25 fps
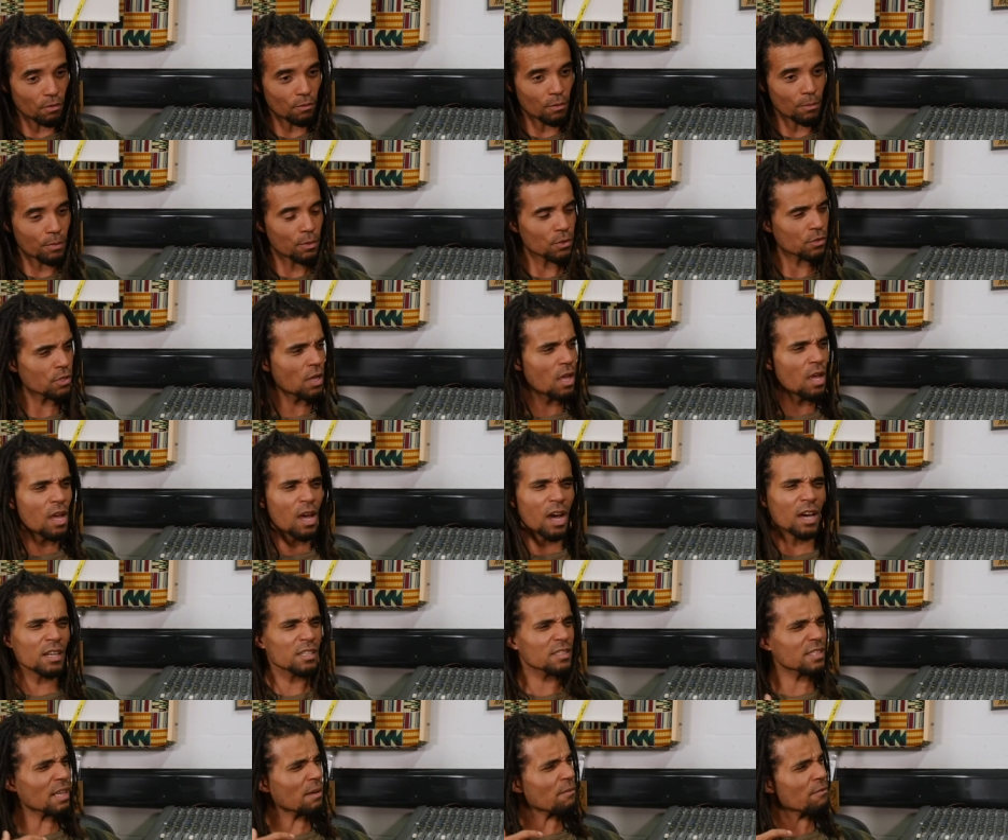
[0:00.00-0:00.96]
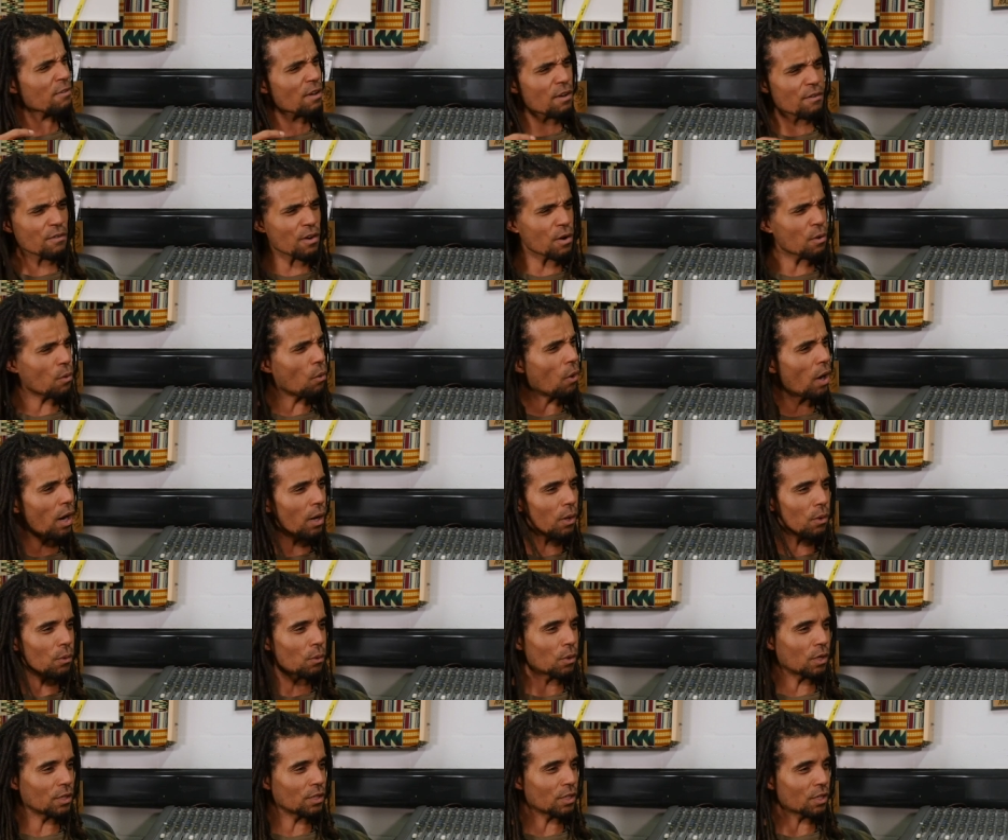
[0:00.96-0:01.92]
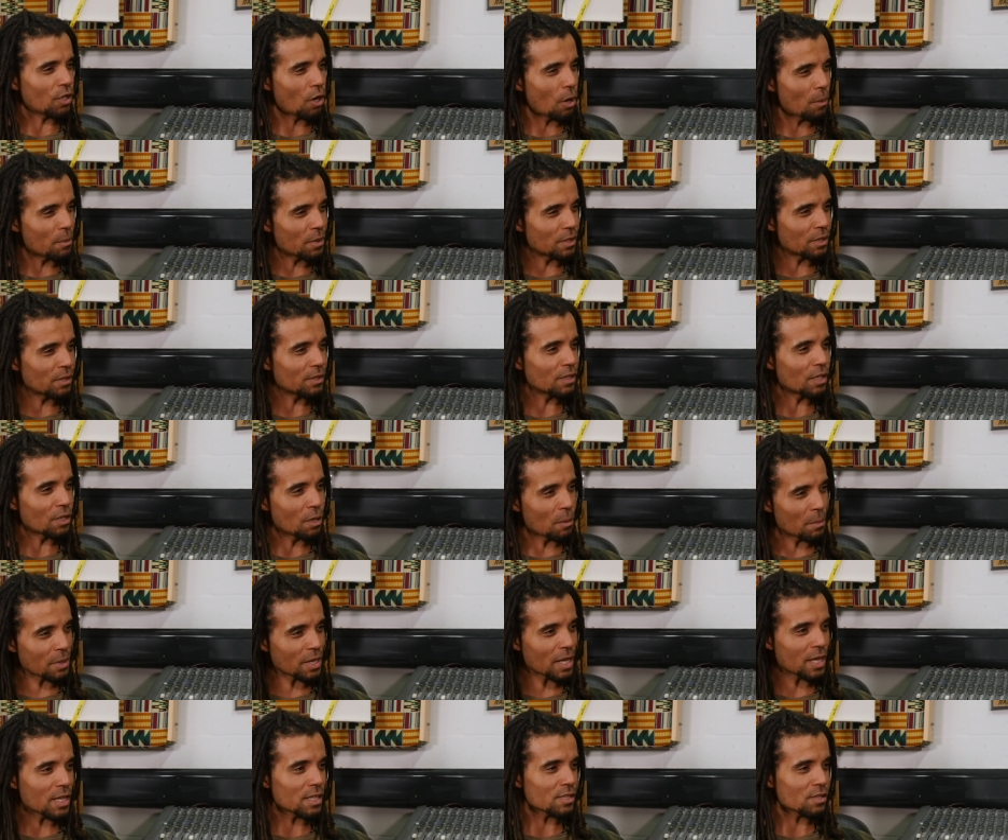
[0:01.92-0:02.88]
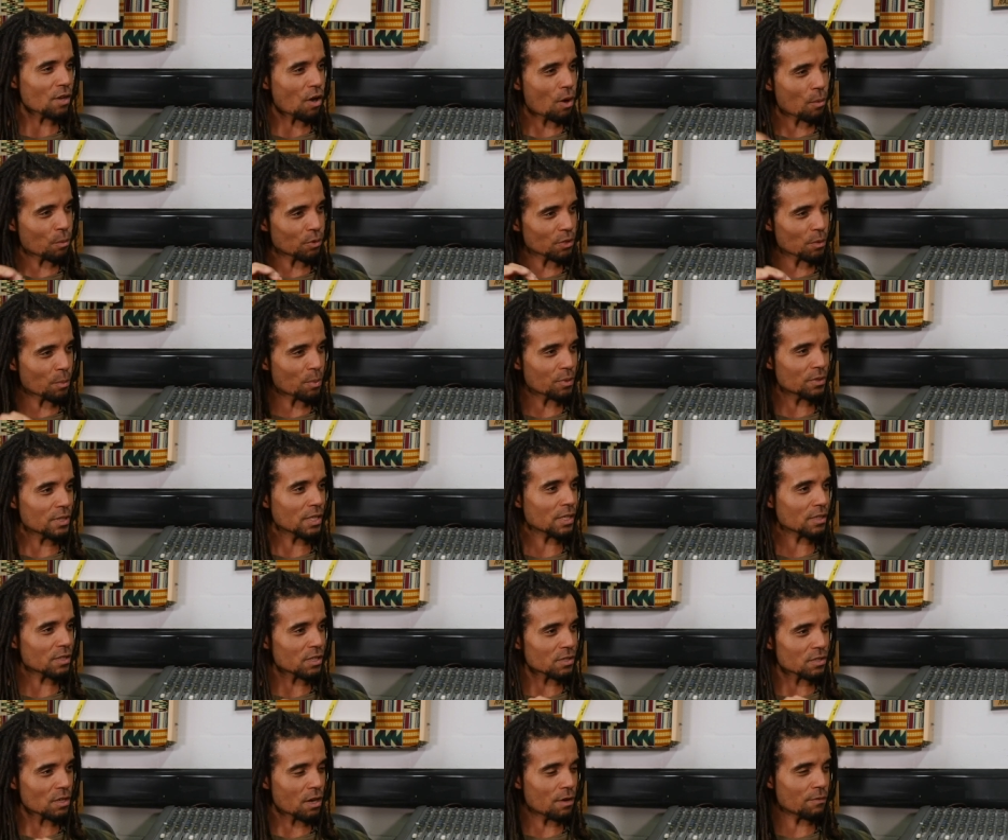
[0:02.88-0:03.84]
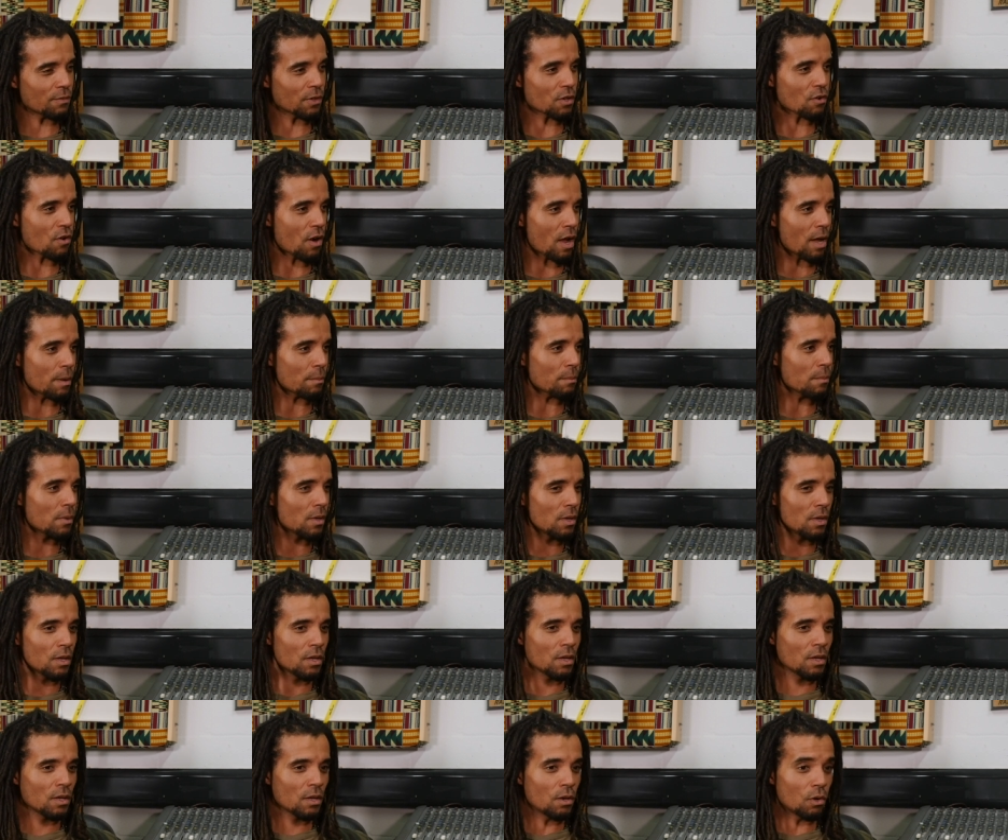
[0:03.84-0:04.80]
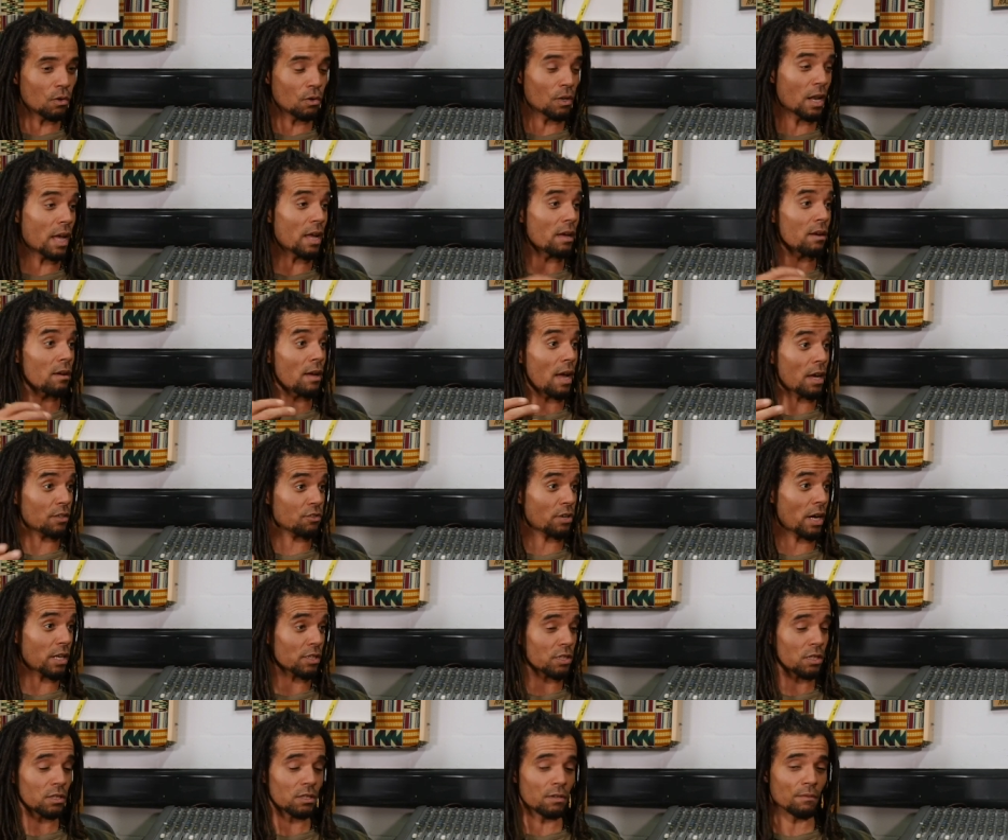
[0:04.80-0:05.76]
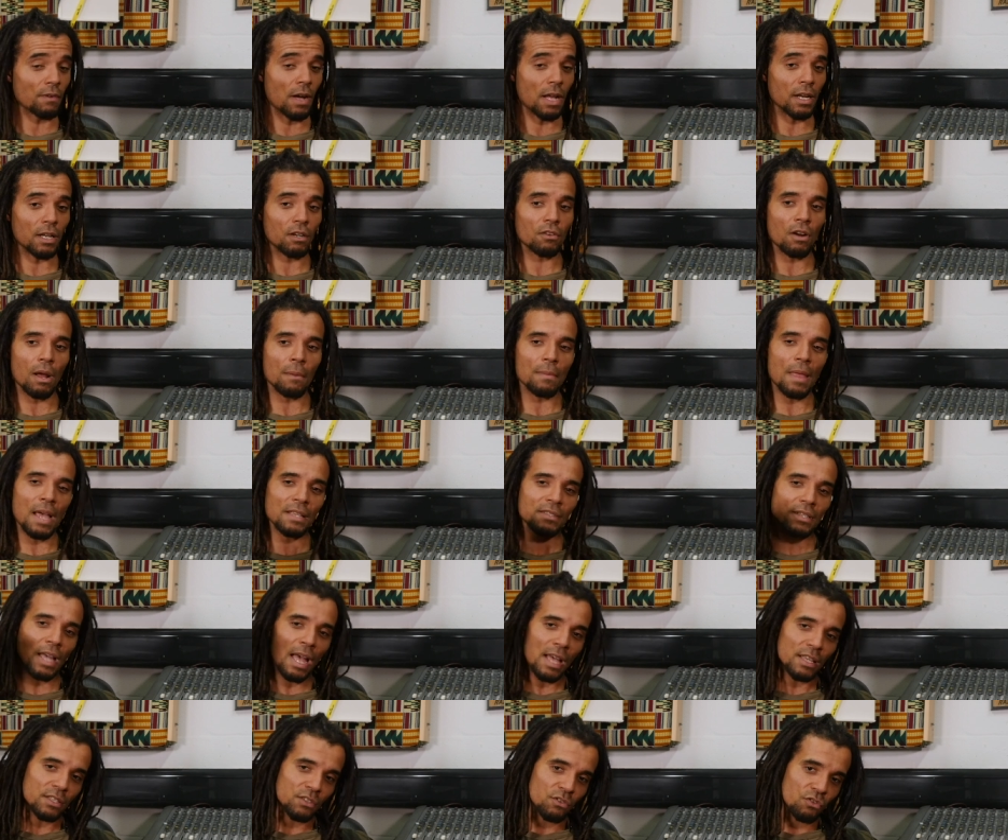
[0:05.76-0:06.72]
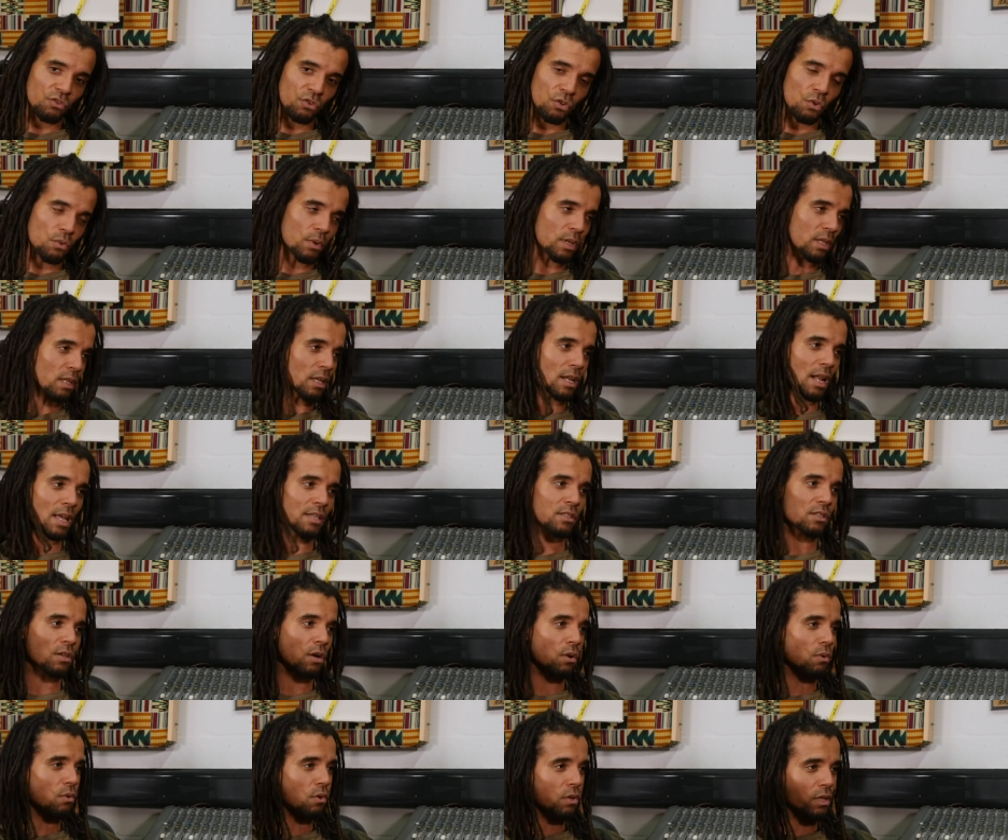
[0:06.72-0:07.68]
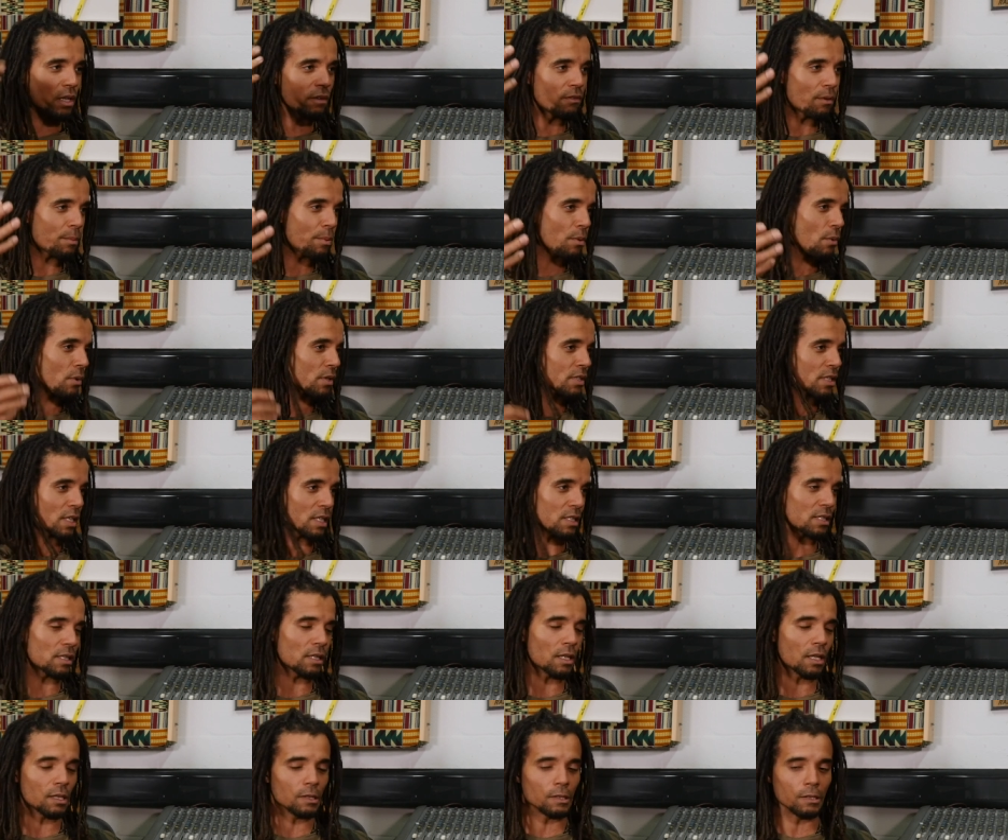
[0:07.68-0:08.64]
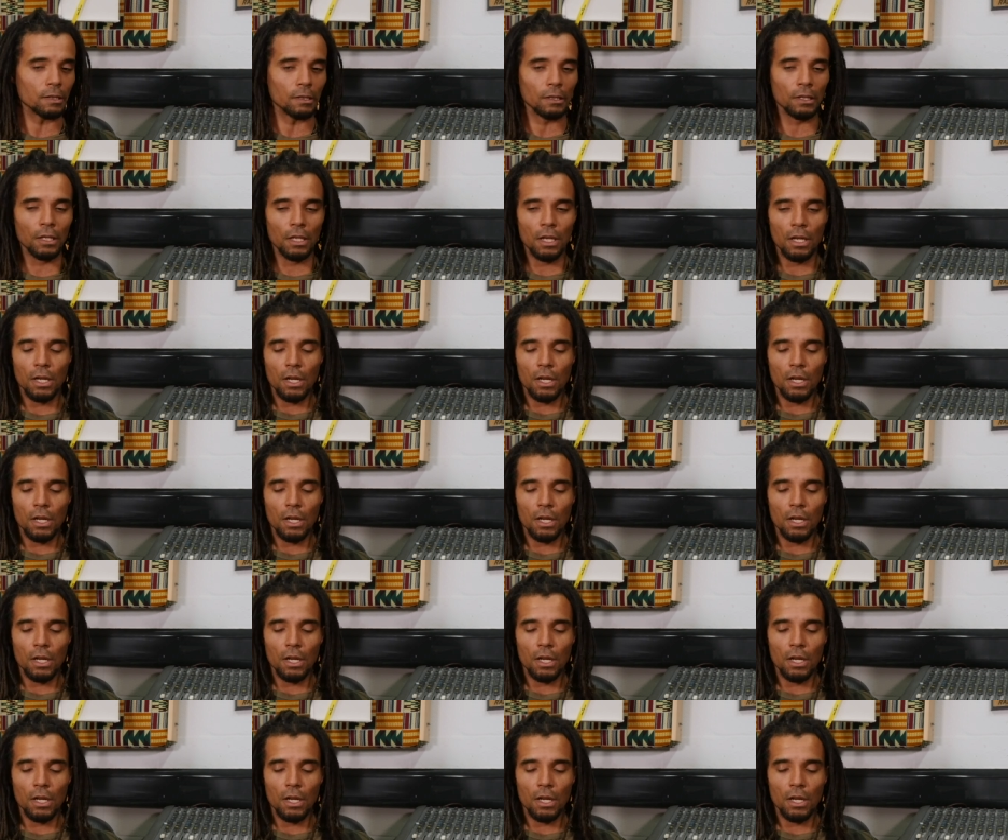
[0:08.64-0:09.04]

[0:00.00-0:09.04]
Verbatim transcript: own reports, understand very, very well what the common denominators are and what the predictors are for crime or later attraction to violent crime. That's as true in Glasgow or Liverpool as it is in London.